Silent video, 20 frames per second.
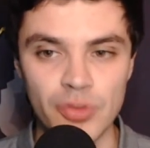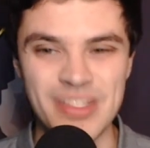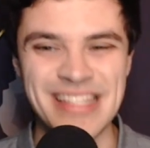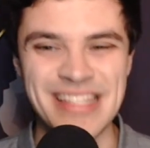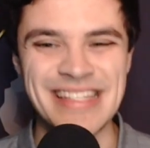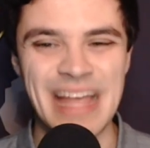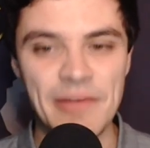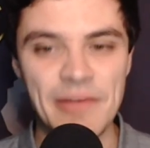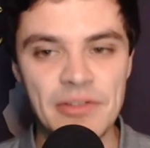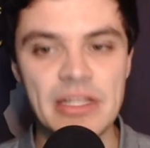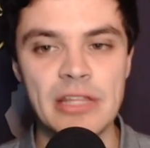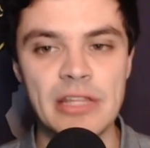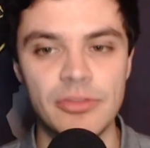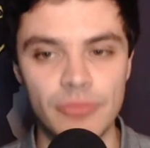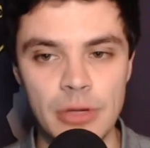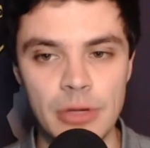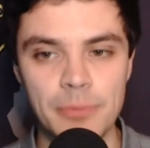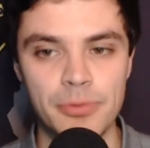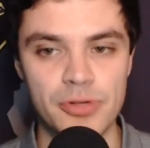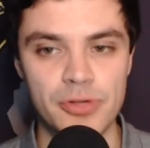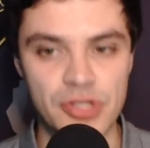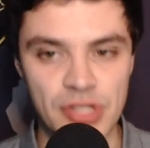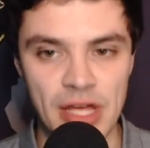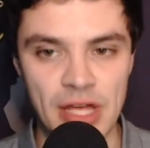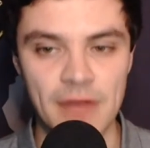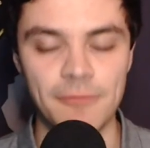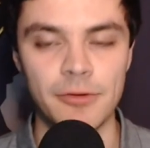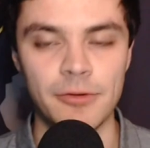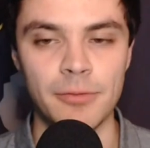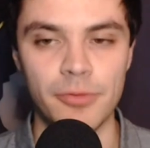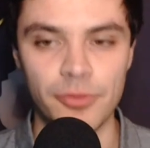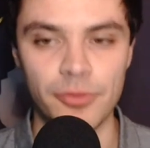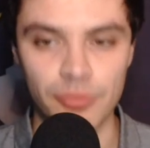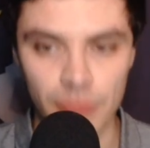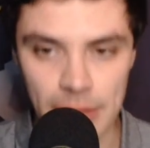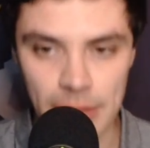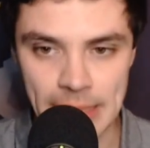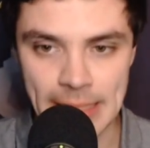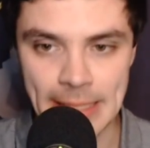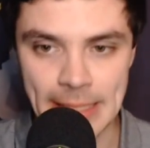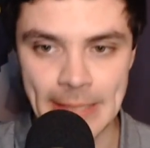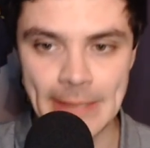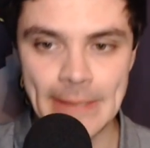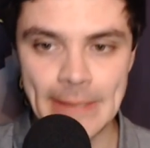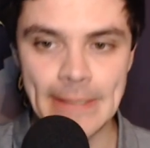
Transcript: 73% from three.